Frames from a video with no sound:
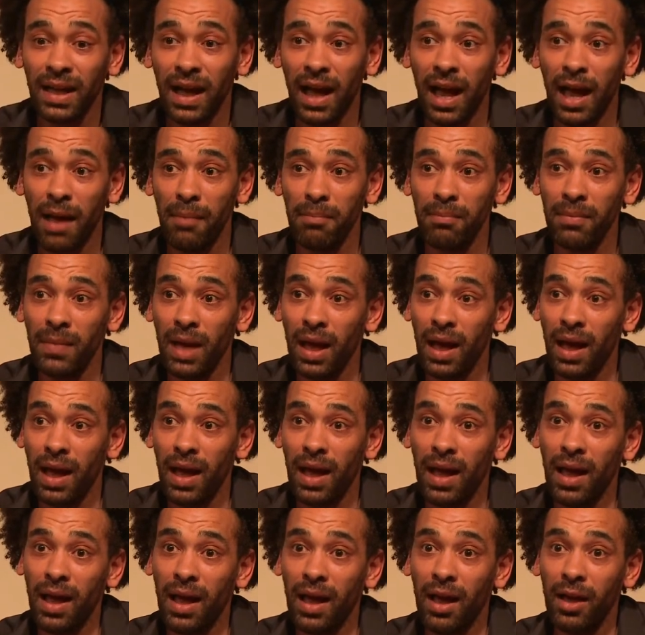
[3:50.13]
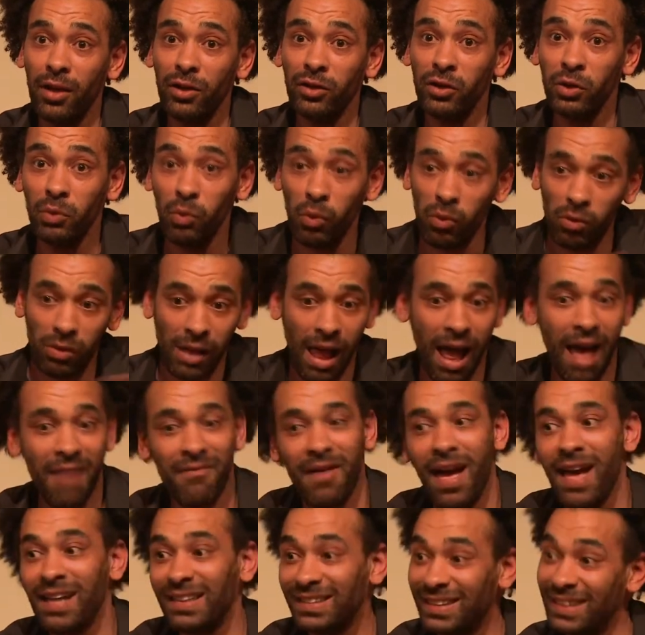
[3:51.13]
Um, you all
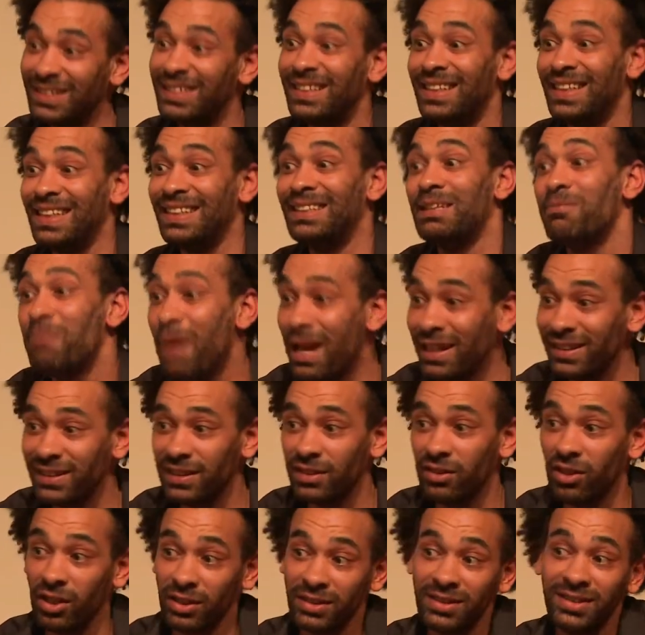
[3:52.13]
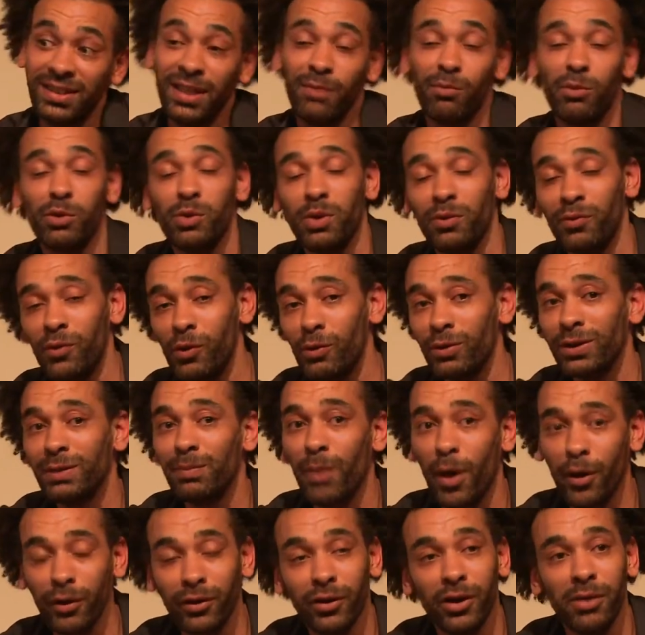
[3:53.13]
have access to this amazing content, which we've all
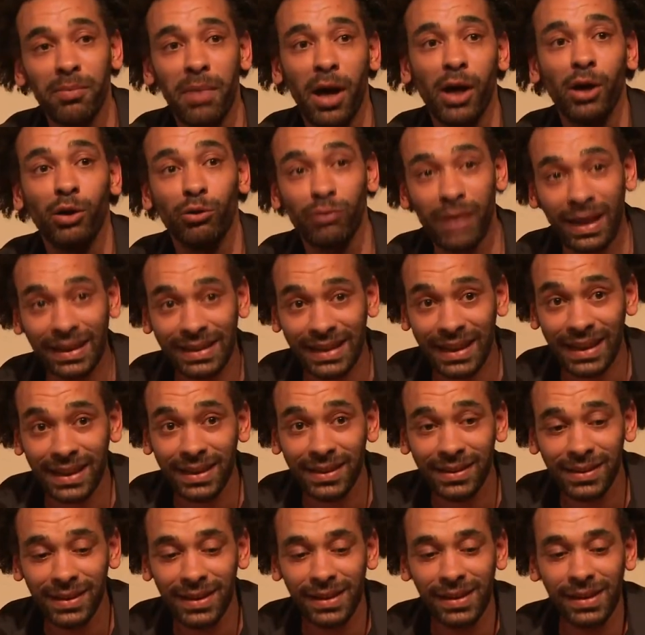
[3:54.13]
spoken about already.